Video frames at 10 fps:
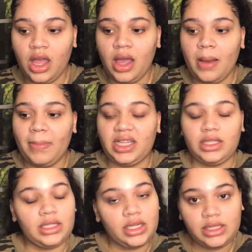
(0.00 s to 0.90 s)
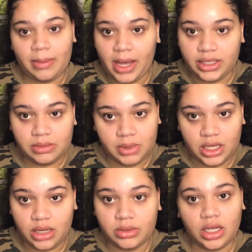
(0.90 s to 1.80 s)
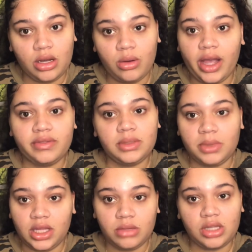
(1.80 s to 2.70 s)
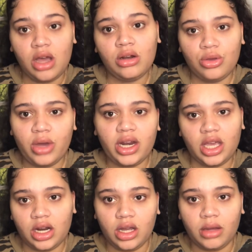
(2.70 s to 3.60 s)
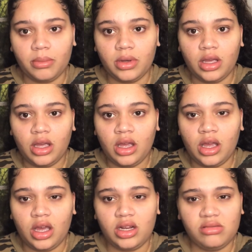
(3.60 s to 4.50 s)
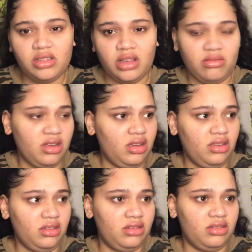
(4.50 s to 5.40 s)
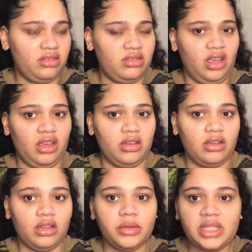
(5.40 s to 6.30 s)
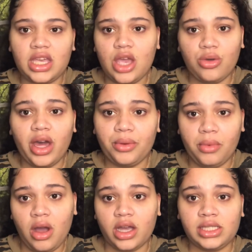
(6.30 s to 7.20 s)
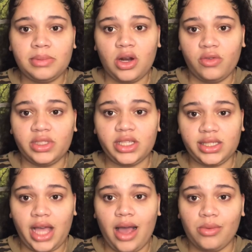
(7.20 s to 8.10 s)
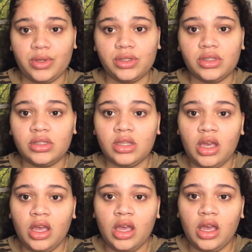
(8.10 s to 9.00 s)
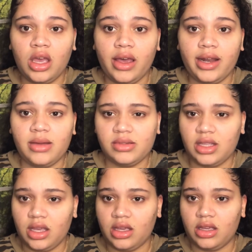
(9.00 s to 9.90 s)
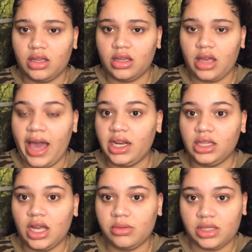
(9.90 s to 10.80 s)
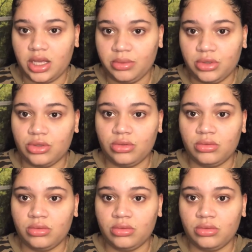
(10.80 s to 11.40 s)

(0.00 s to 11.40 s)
But then the second time I had to pee, I was like, oh, I have to pee. They was like, oh no, you gotta get up. And I was like, what? Like, they was like, yeah, you gotta walk, it's been over 6 hours. And I was like, I didn't think I was able to.